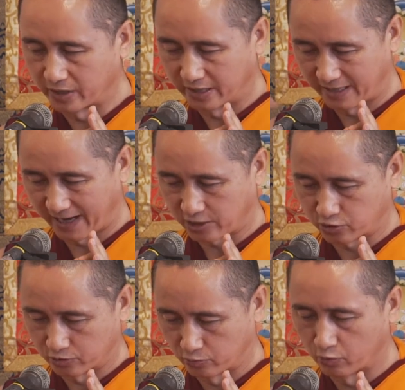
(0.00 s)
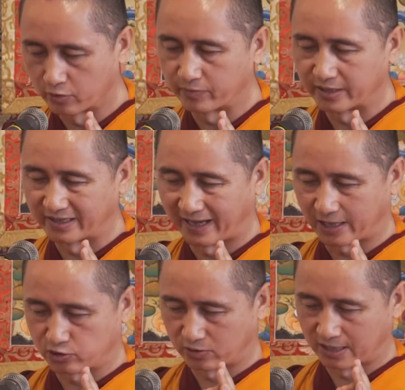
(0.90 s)
be in action, won't be in
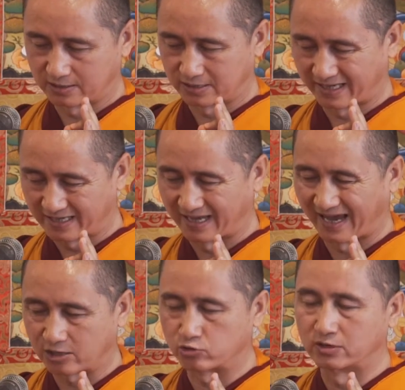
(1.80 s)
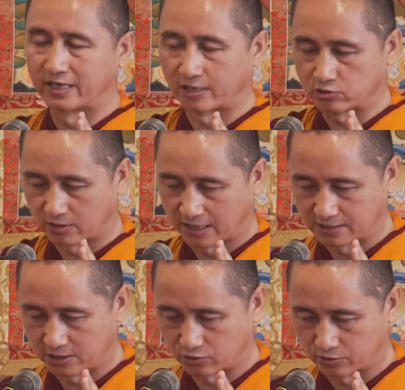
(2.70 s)
actualize, in actually
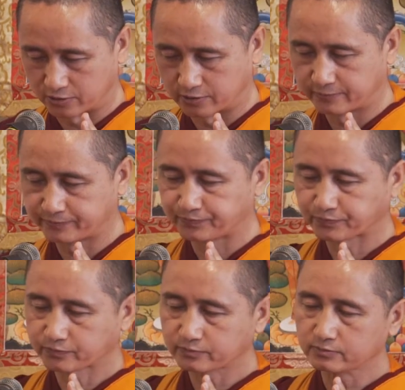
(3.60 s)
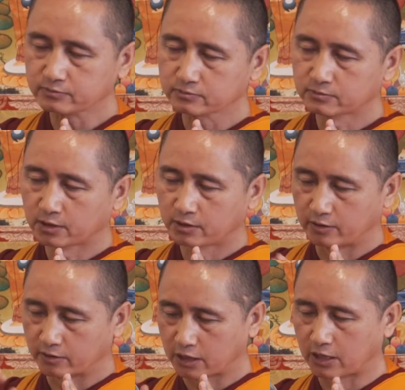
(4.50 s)
actualizations.
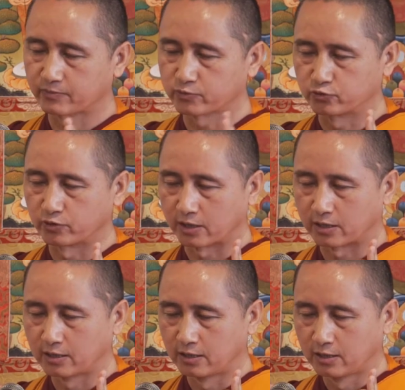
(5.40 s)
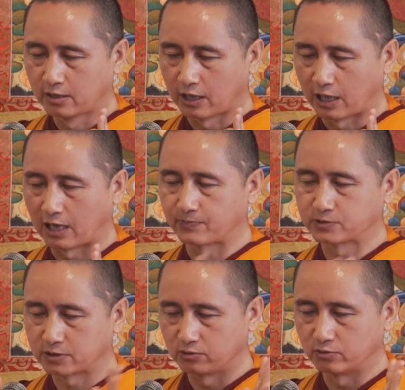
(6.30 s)
You come to a
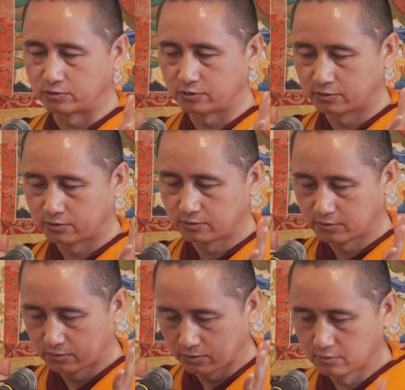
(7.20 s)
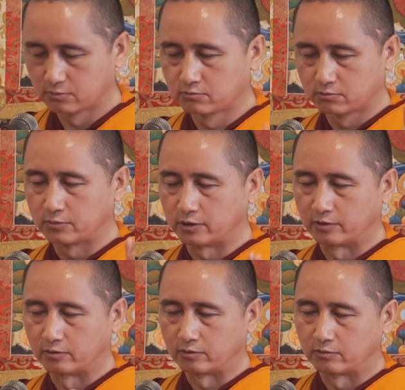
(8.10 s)
absolute,
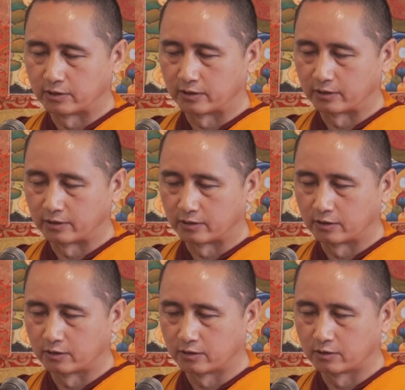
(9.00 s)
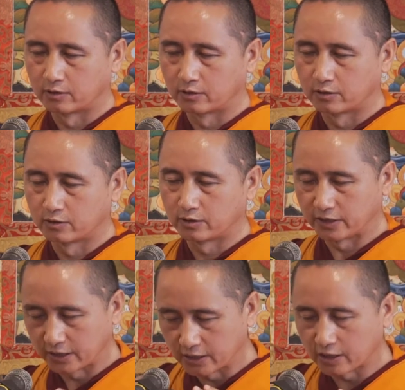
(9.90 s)
you know, uh,
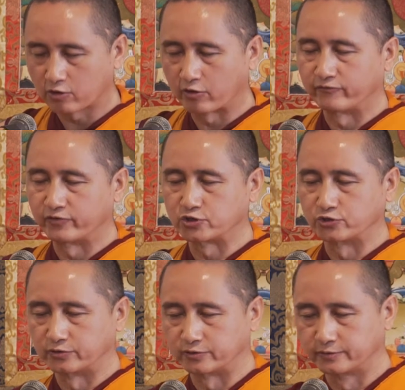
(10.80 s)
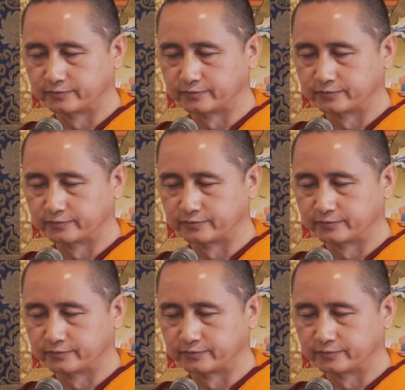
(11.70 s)
inner conviction